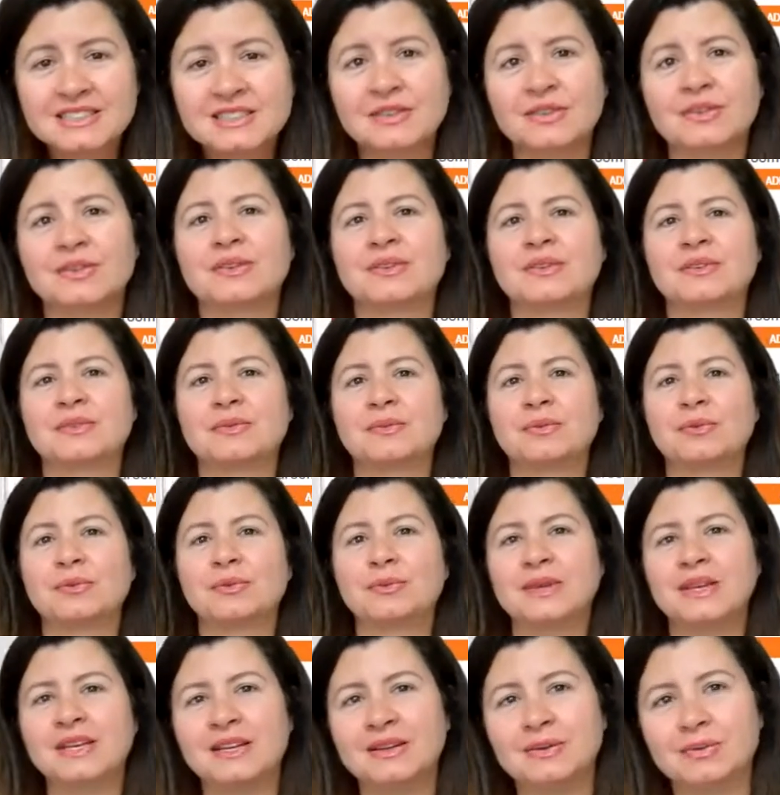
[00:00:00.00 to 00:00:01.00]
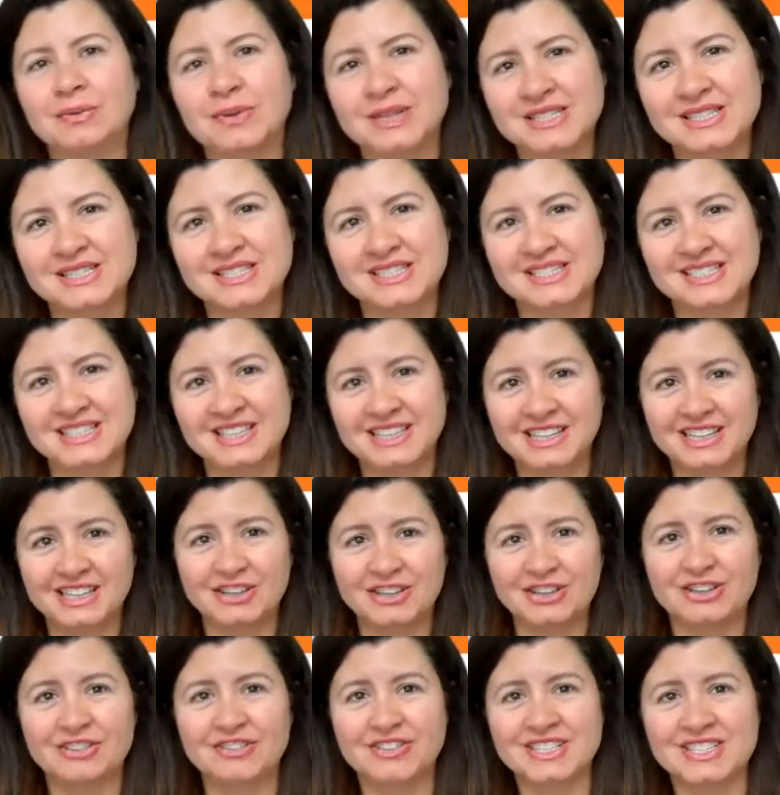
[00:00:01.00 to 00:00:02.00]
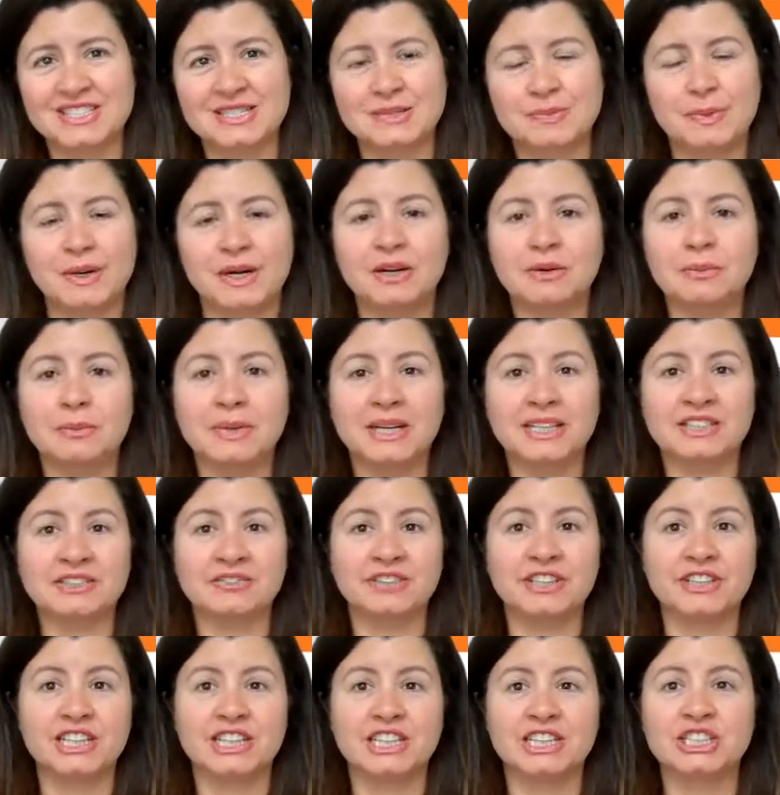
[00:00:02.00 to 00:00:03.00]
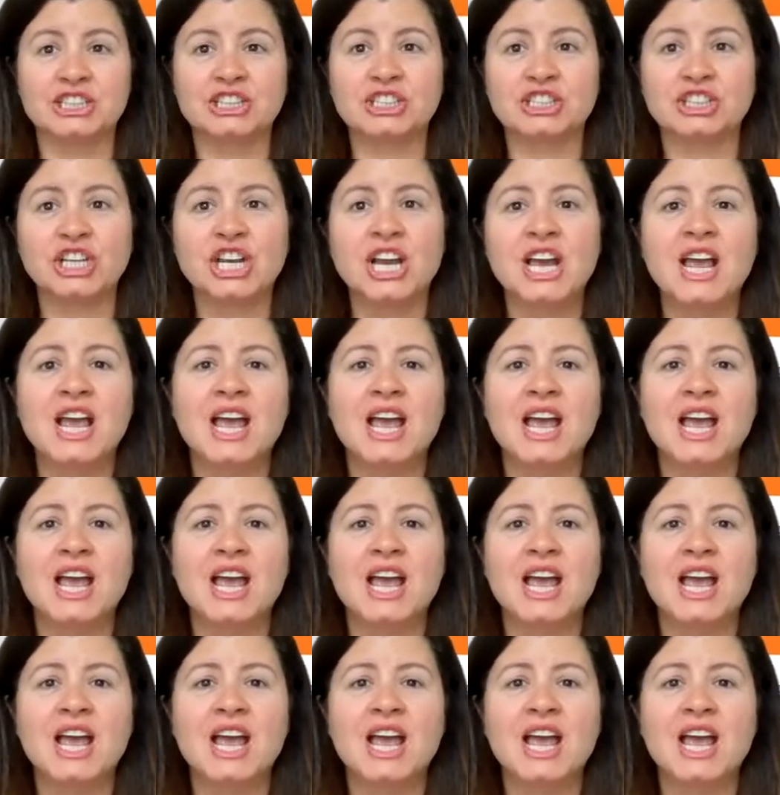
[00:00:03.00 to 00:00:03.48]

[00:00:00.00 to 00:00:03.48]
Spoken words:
so it will be the Western Sydney University Parramatta Village,